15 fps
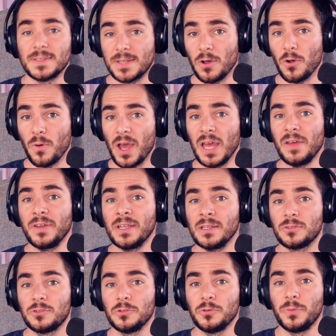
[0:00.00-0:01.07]
so
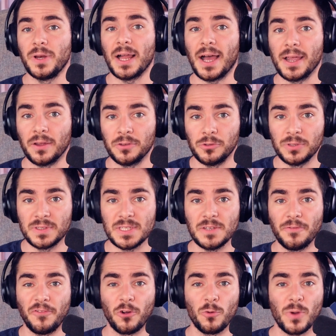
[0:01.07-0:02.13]
having to rely on Unity
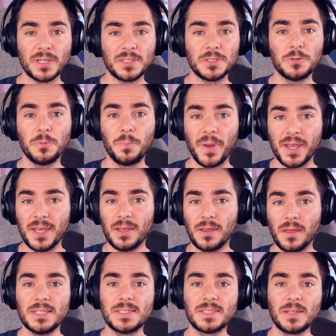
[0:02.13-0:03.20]
for what you pay
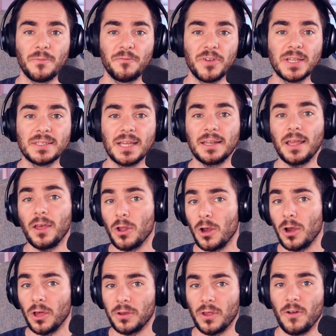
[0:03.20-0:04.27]
is something that a
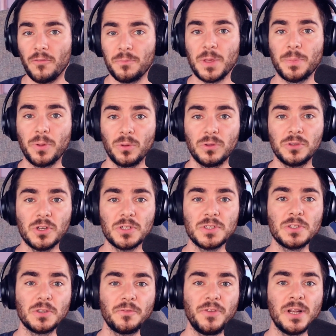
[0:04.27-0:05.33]
lot of people does
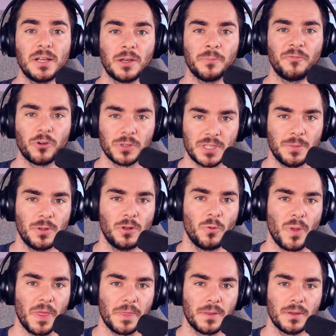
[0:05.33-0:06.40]
not feel comfortable
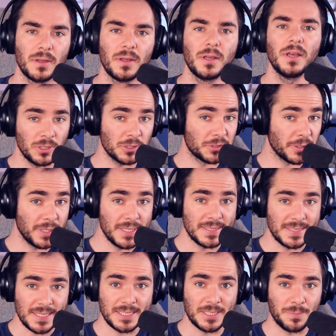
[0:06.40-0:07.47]
with. Not only
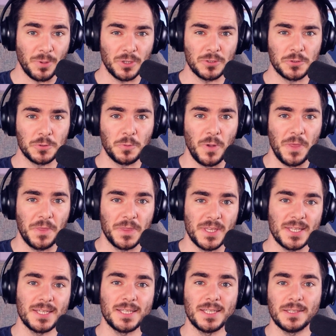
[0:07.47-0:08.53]
this, but with
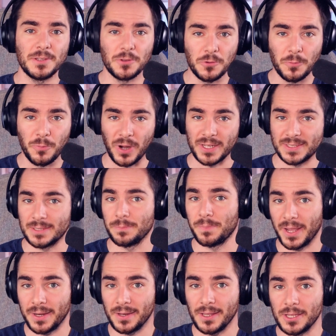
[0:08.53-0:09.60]
the new pricing
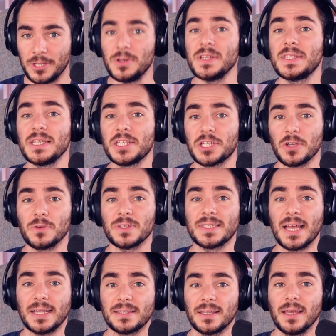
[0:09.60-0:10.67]
plan, Unity shows
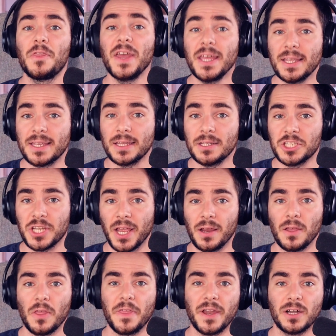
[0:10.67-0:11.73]
that they can
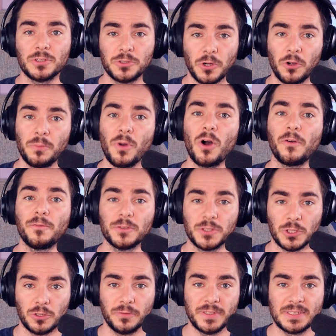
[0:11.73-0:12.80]
change their term of
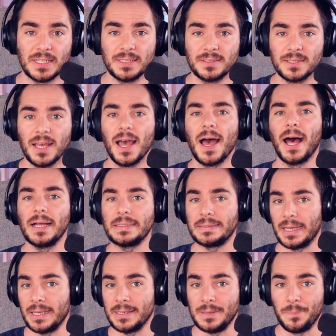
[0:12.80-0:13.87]
services
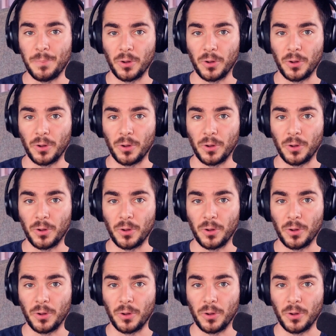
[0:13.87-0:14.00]
at any